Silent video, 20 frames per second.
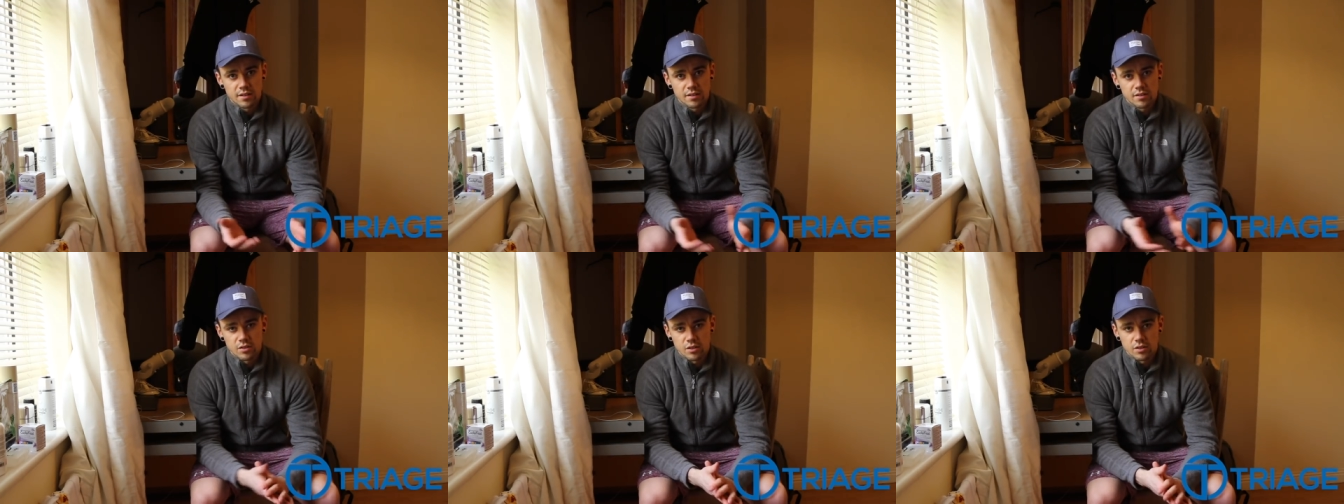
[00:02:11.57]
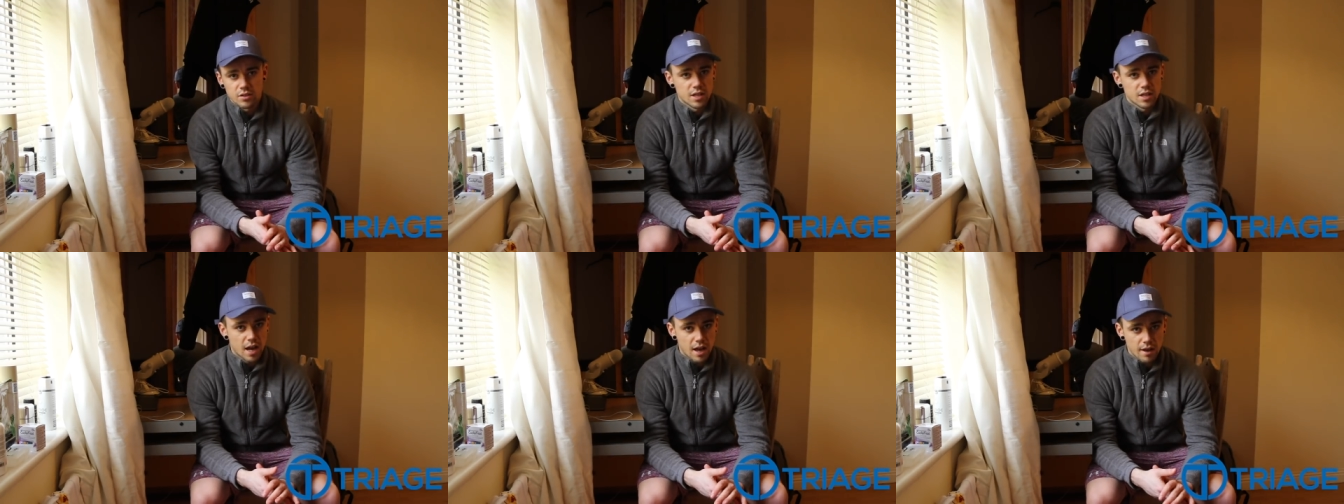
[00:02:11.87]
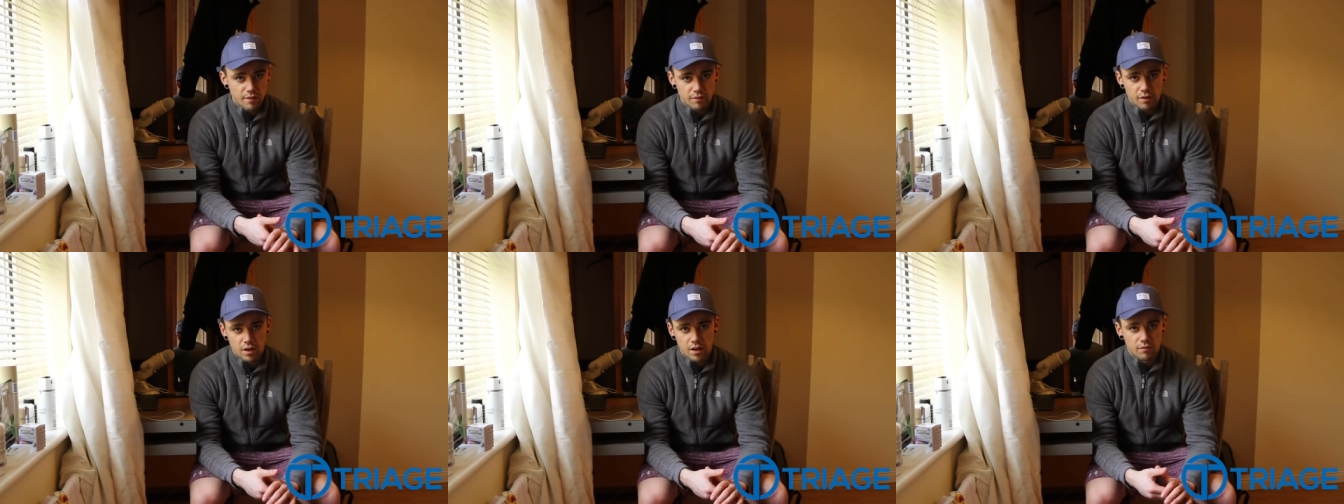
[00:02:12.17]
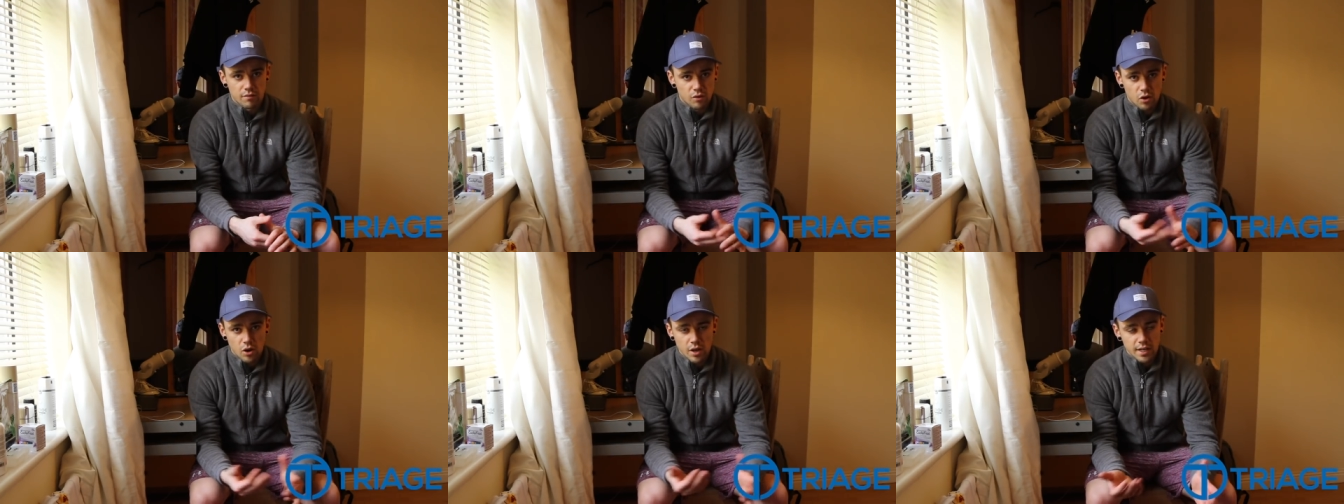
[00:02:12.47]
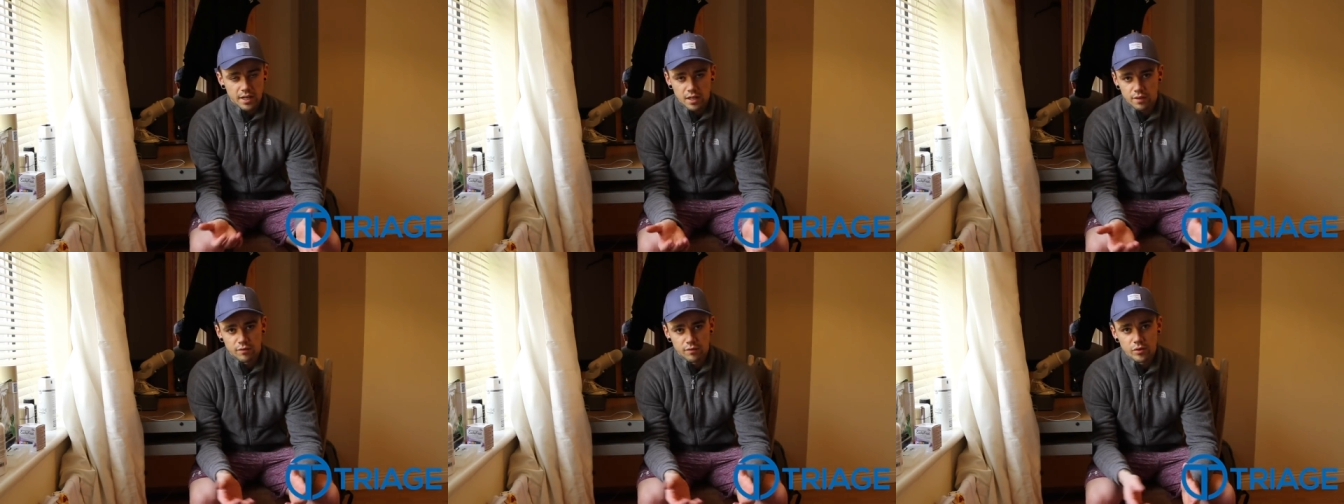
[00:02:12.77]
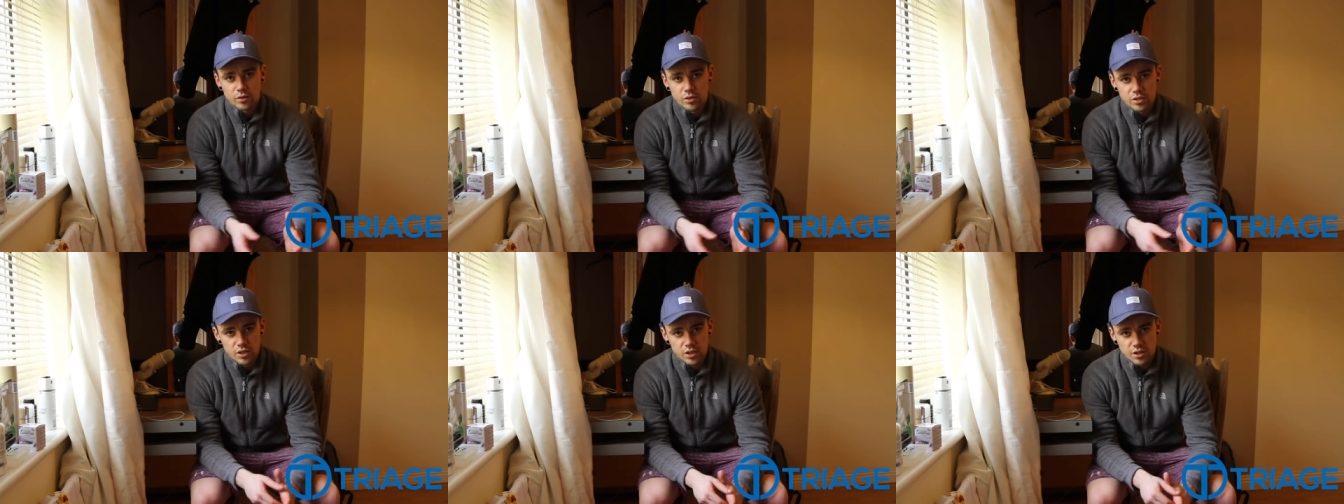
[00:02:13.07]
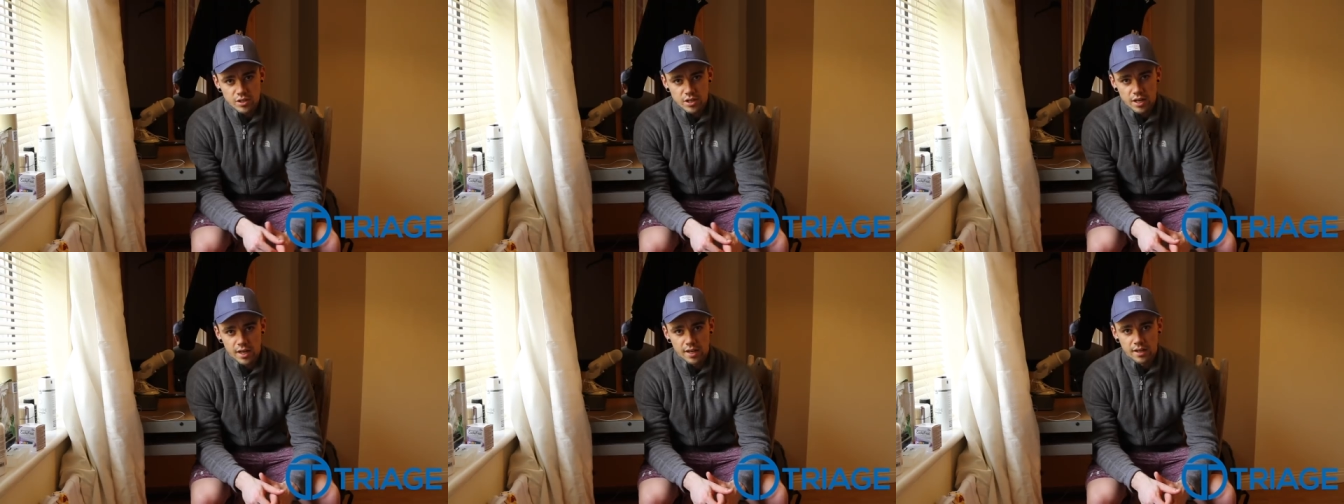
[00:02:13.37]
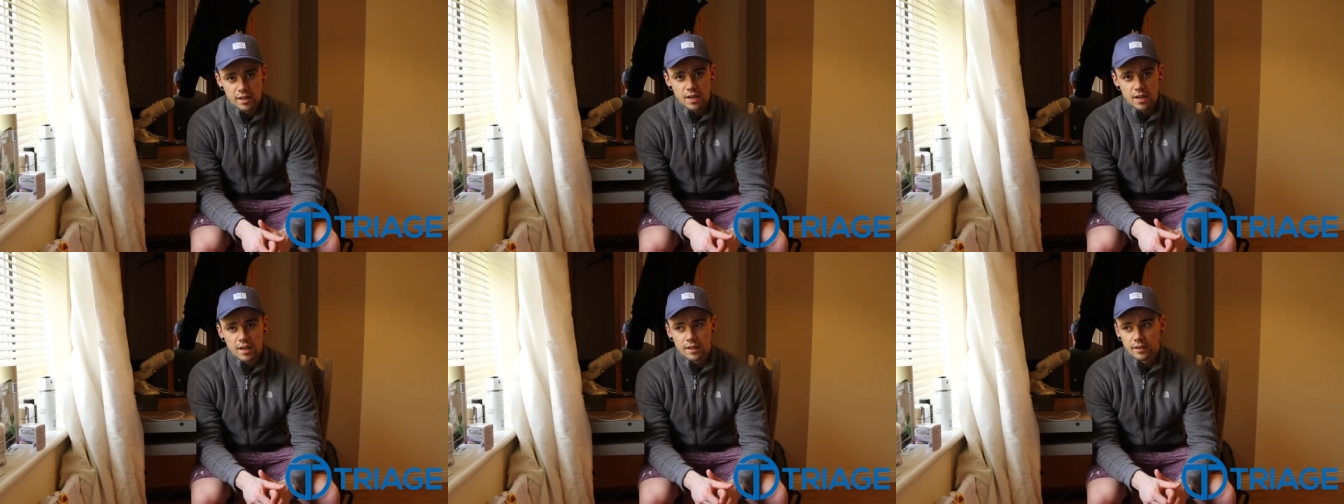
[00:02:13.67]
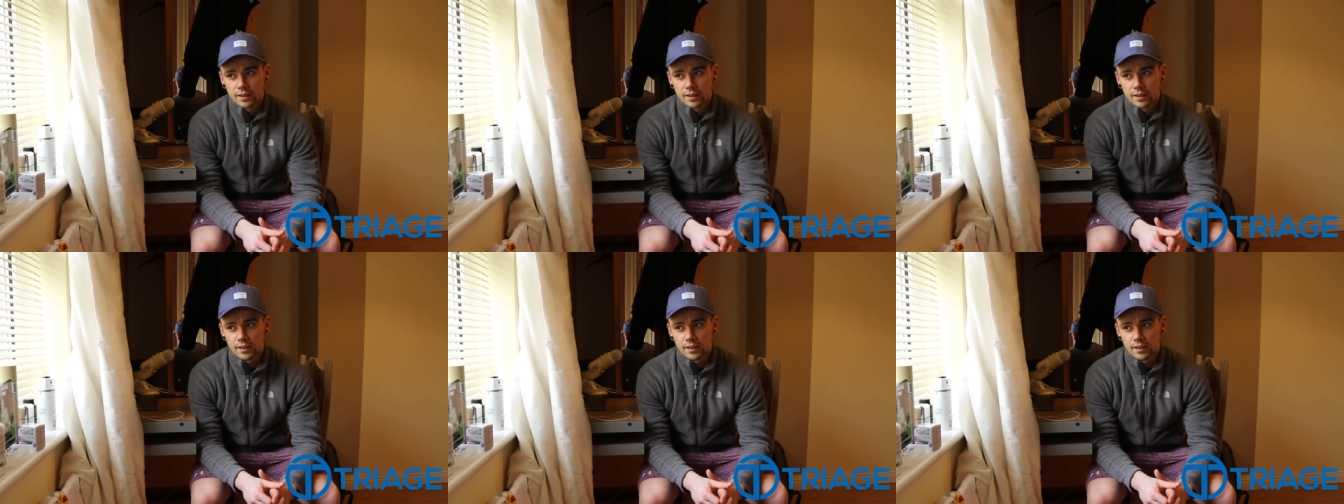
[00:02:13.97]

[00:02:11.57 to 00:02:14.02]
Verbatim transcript: So to have a variety of foods in your diet